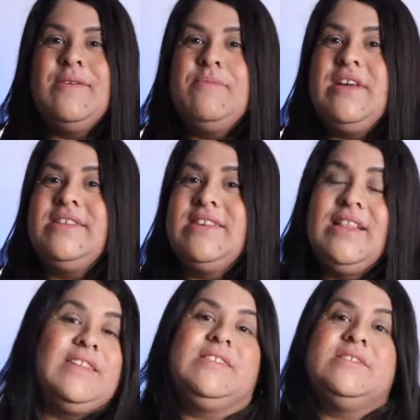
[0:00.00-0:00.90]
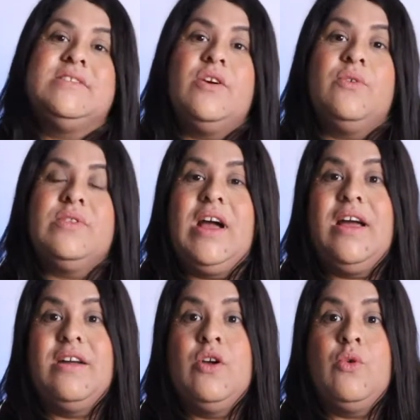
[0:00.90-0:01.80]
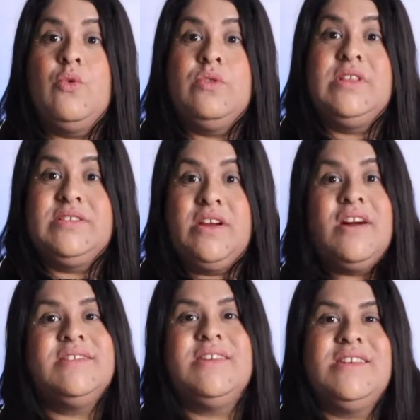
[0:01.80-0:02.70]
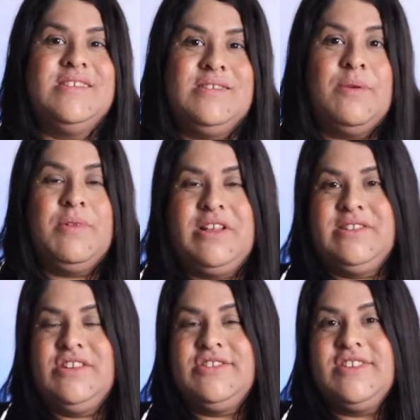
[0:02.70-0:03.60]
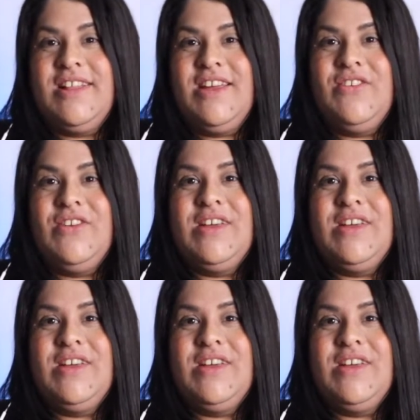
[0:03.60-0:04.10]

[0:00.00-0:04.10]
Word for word: because that lets us know that this content is a blessing to your life.